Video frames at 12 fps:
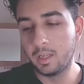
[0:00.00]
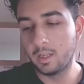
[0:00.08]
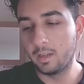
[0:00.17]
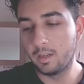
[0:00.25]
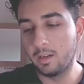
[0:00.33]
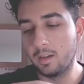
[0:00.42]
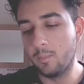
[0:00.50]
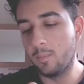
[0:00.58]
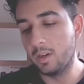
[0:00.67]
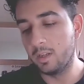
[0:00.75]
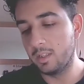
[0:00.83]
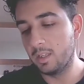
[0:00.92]

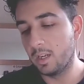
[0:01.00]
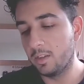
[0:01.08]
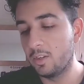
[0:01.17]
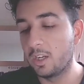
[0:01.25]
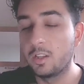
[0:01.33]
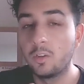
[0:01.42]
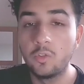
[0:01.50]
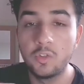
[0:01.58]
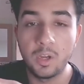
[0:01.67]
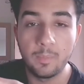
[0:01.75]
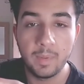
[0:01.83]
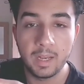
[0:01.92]
But yeah, you got a little
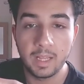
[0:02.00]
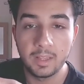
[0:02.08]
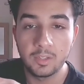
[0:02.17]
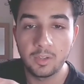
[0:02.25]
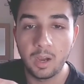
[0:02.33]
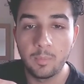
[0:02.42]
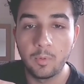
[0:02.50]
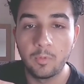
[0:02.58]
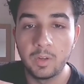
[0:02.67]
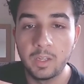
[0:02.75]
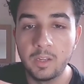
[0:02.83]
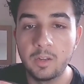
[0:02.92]
jump man at the top
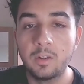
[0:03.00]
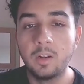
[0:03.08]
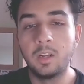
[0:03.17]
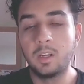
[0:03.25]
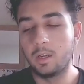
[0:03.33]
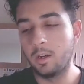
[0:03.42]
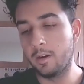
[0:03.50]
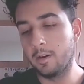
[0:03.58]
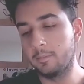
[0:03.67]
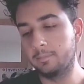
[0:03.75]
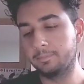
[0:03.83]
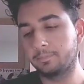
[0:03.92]
over here.
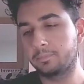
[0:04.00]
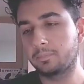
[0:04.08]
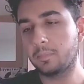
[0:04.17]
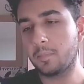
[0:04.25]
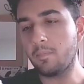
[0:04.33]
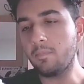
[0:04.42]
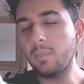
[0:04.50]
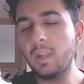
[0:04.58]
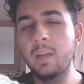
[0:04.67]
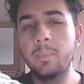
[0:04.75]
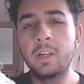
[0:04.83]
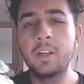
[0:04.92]

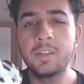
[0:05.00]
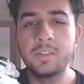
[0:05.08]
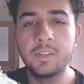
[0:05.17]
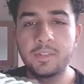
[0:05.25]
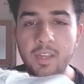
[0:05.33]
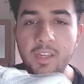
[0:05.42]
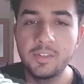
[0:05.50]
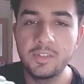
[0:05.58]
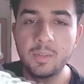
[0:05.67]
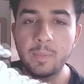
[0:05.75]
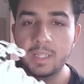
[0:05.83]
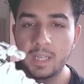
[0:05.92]
And because this is
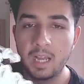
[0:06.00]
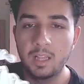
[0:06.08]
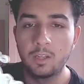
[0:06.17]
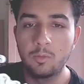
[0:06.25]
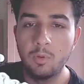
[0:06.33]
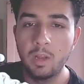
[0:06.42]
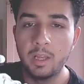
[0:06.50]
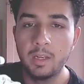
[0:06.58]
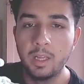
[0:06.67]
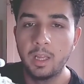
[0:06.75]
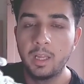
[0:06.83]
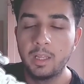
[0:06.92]
the metallic red,
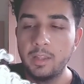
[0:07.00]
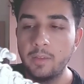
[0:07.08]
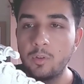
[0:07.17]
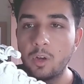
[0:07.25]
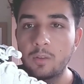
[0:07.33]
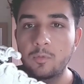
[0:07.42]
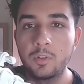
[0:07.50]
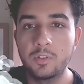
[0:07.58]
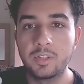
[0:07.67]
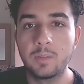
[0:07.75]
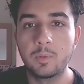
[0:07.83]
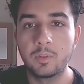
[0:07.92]
they've gone for a
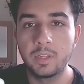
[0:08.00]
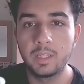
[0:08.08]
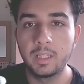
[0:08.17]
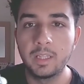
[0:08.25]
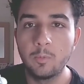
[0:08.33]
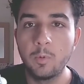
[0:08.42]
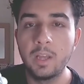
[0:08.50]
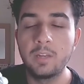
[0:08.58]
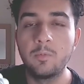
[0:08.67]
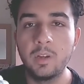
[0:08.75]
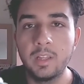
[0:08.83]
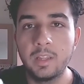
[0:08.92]
similar thing that they
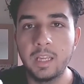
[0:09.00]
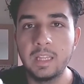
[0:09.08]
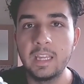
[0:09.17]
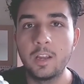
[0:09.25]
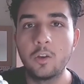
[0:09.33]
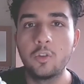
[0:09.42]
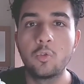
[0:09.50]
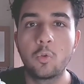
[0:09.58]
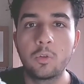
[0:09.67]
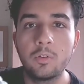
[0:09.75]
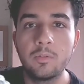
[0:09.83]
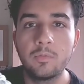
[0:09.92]
went with in the Air
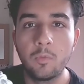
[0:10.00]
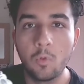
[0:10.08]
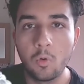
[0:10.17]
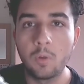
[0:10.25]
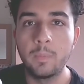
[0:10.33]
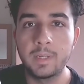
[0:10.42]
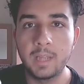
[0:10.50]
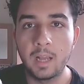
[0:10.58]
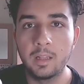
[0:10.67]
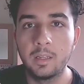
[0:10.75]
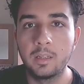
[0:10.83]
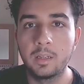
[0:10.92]
Jordan 4 metallic